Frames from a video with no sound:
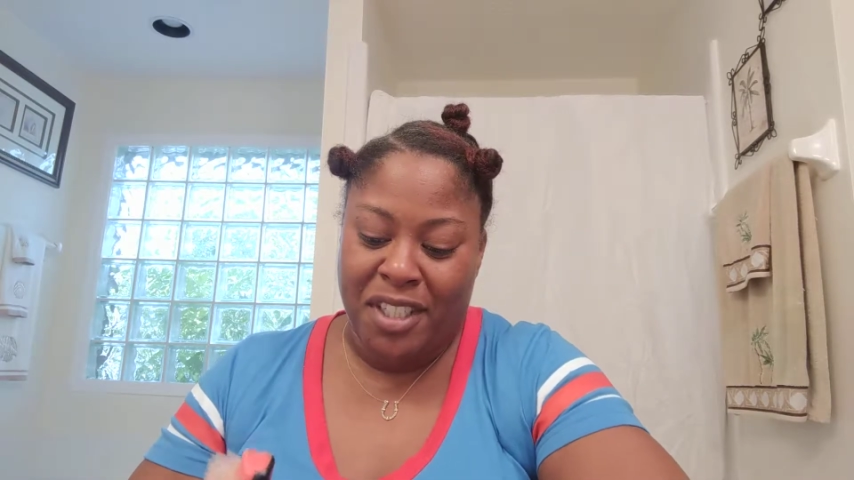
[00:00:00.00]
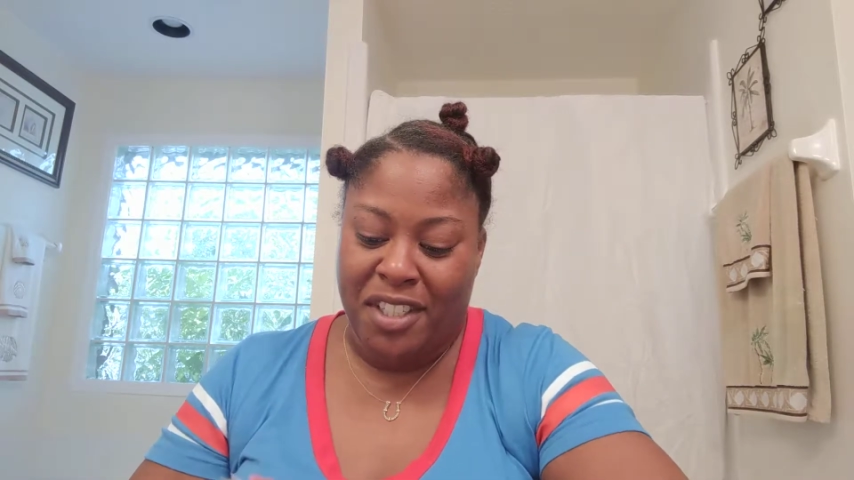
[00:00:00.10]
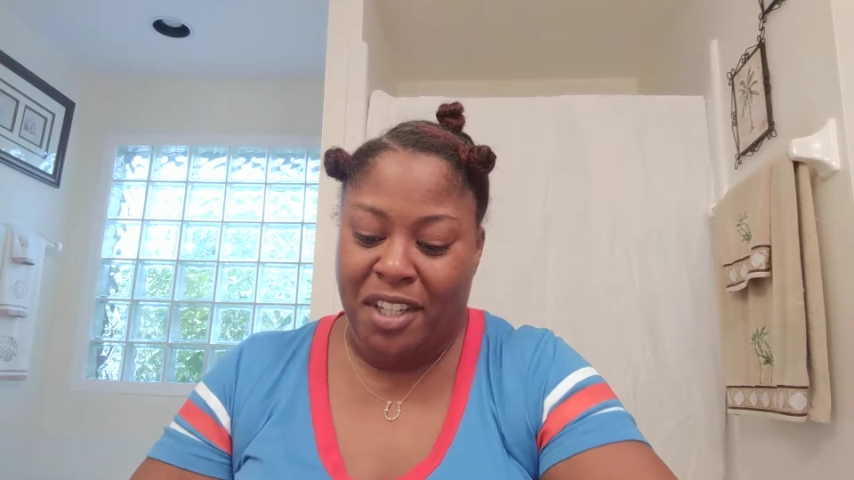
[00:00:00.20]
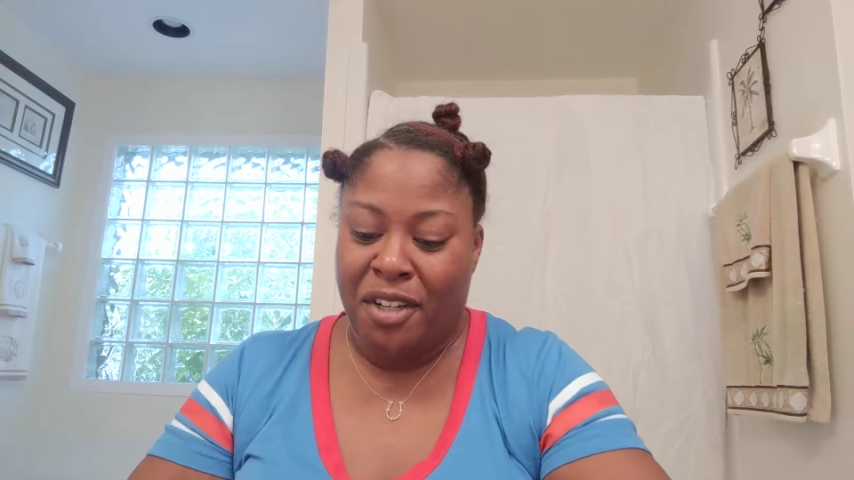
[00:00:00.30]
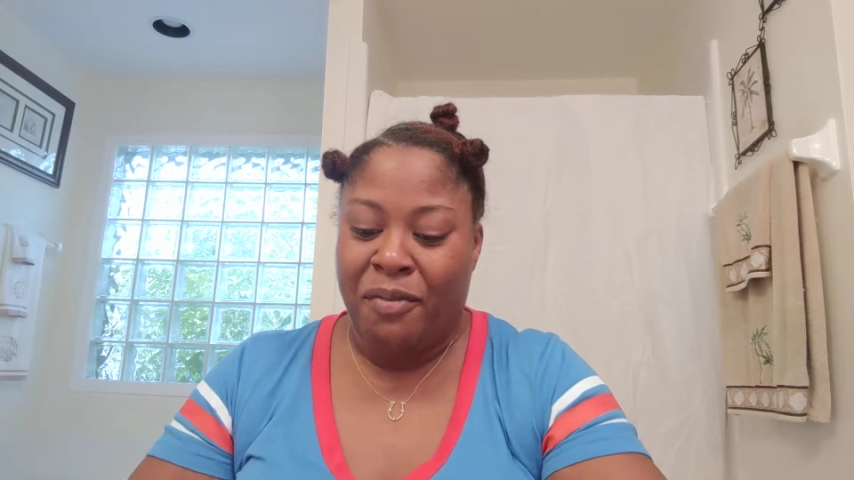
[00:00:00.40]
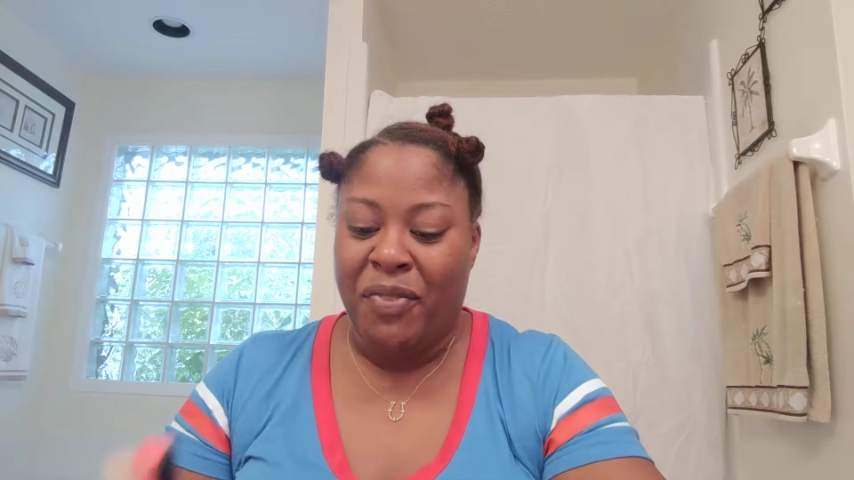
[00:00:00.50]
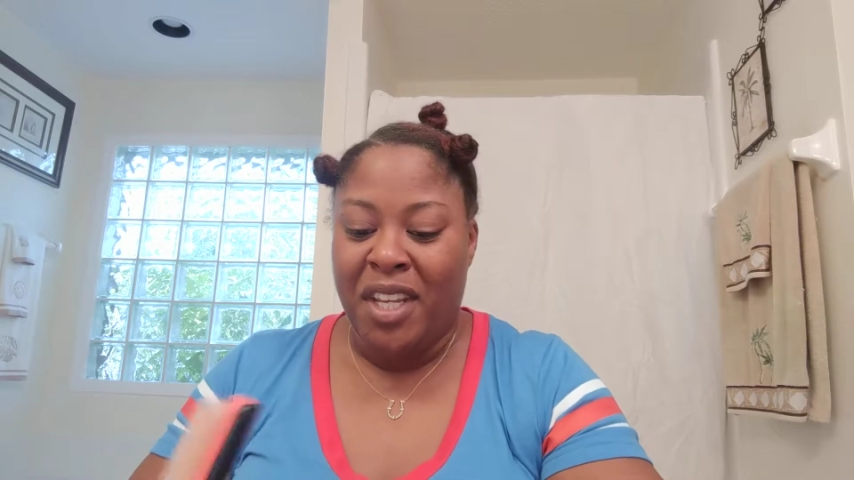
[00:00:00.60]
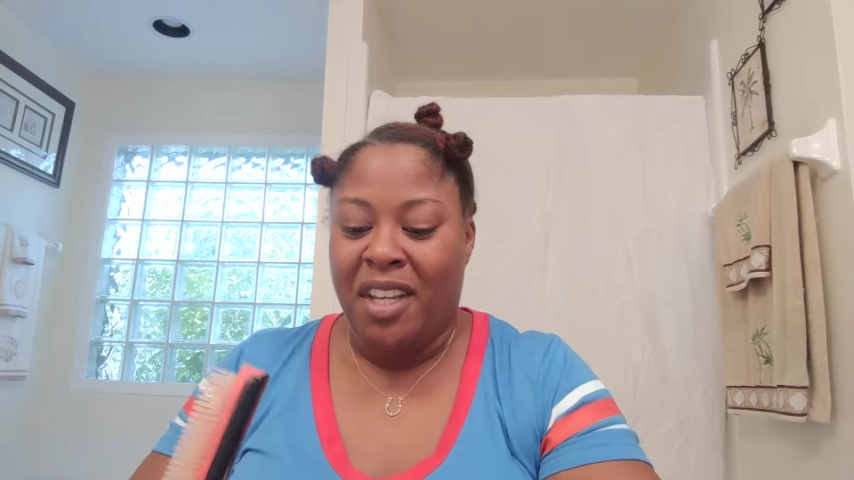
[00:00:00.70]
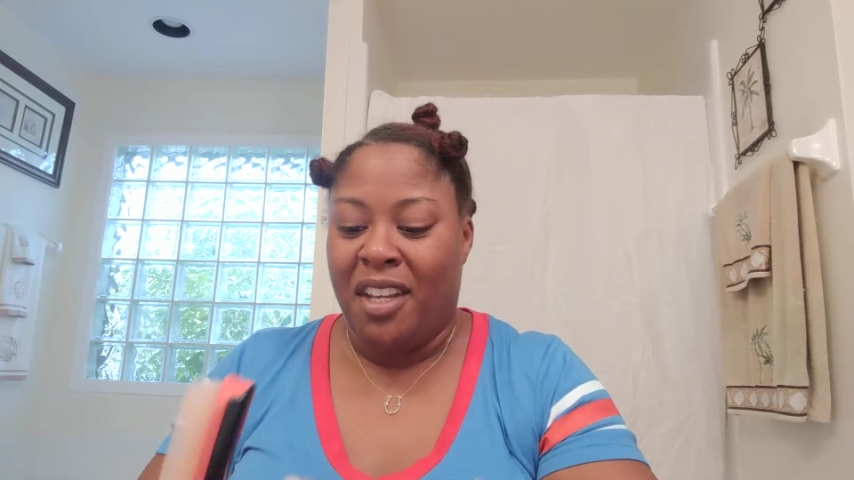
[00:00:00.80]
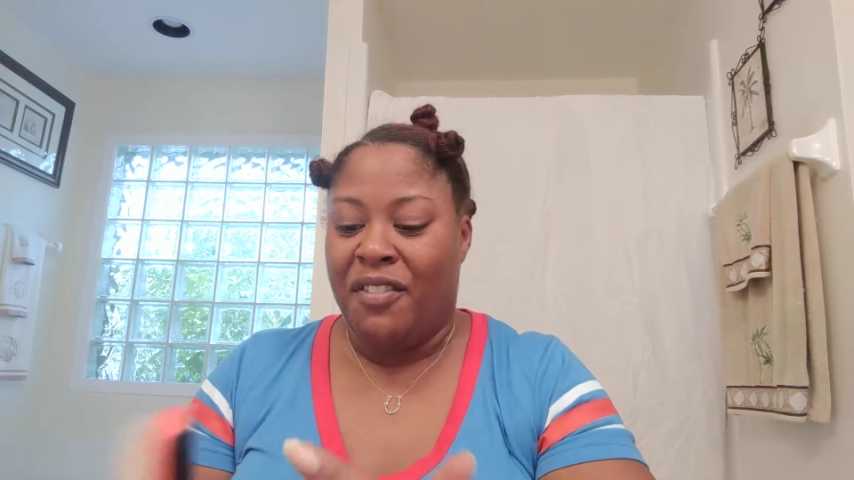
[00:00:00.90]
So
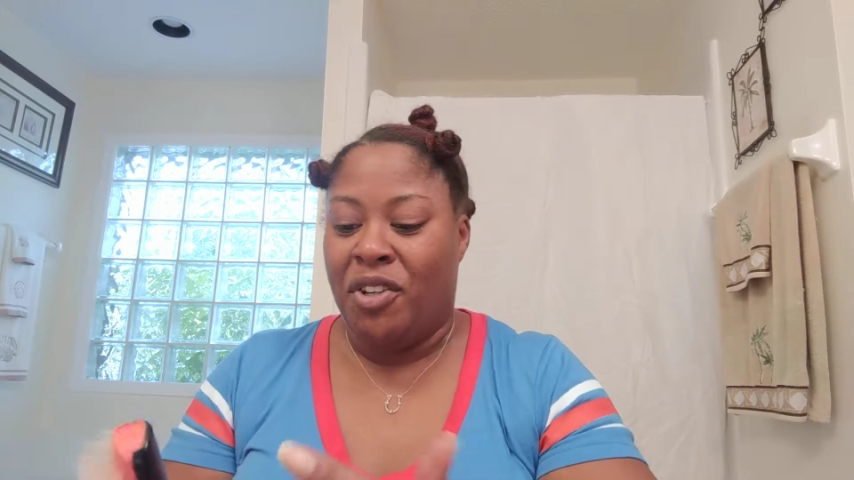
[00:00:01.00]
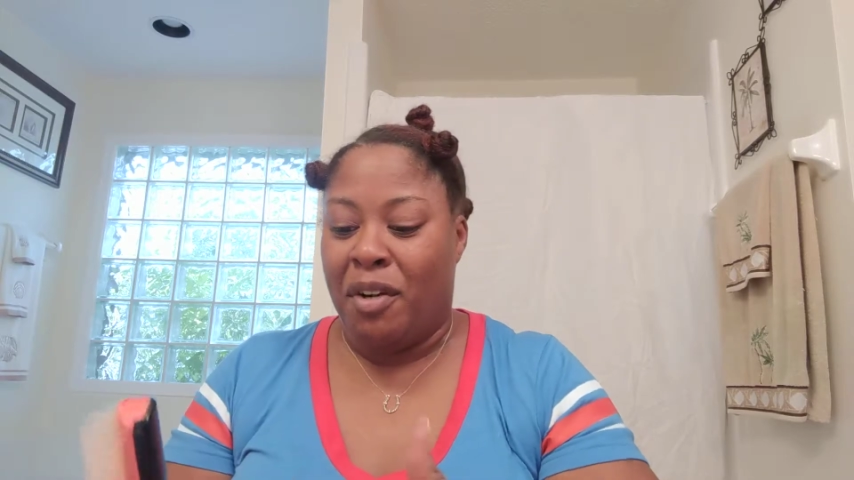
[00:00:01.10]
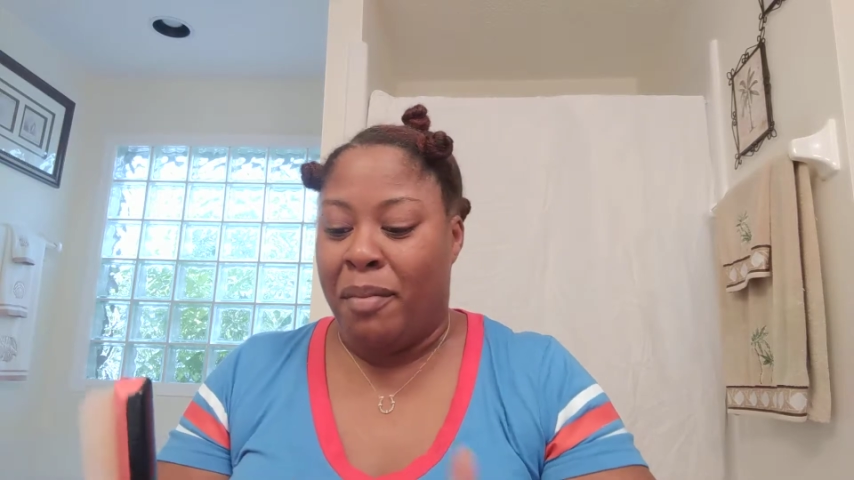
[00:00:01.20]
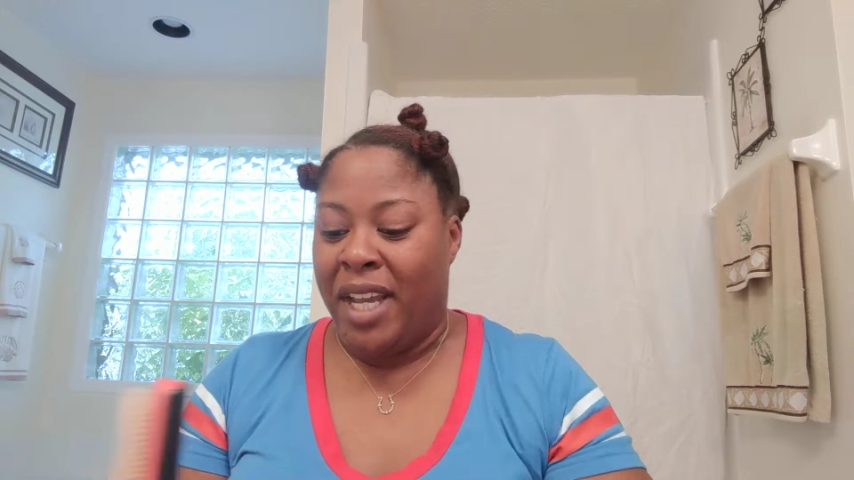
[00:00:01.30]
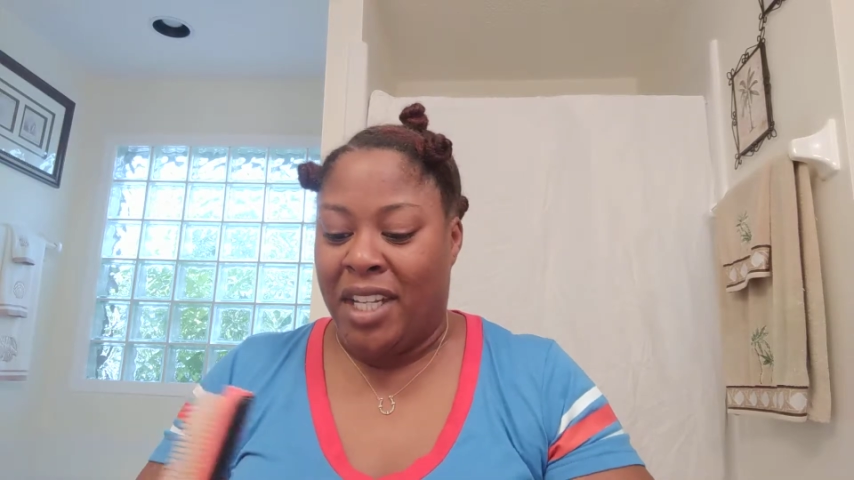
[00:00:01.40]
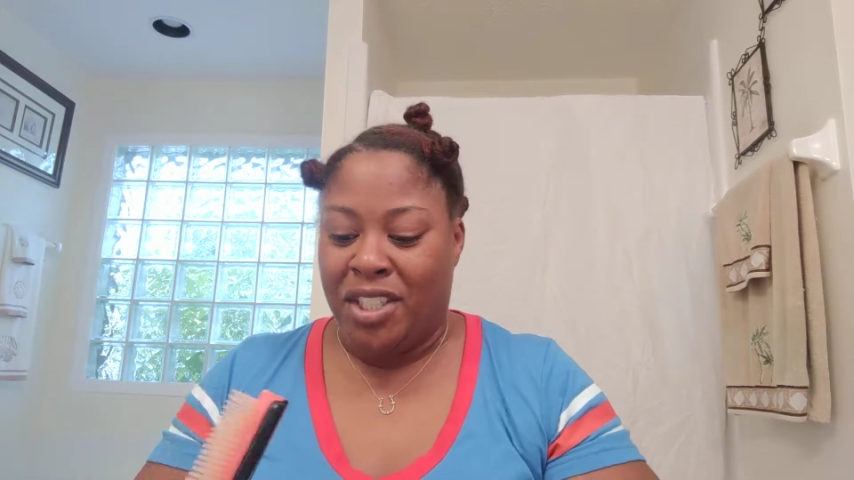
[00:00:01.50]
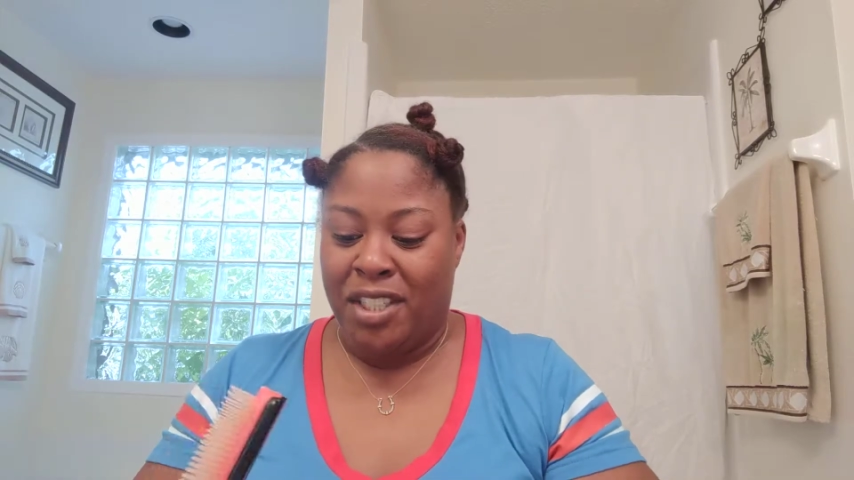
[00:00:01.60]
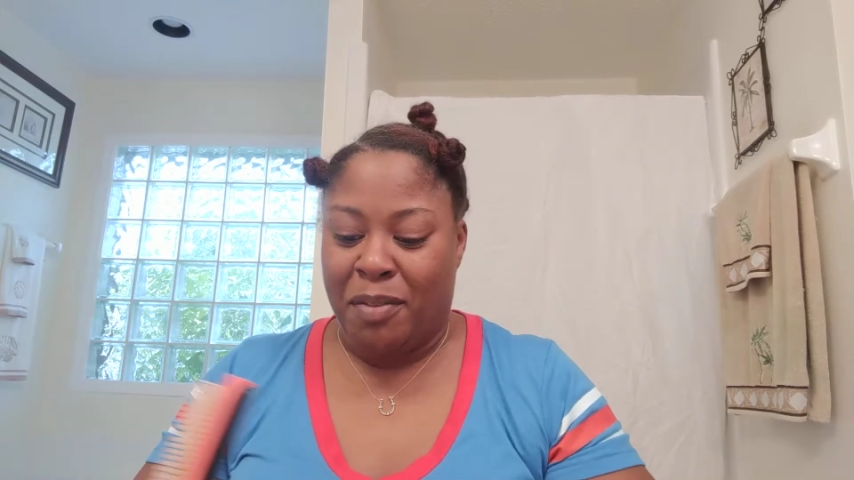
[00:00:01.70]
if you can imagine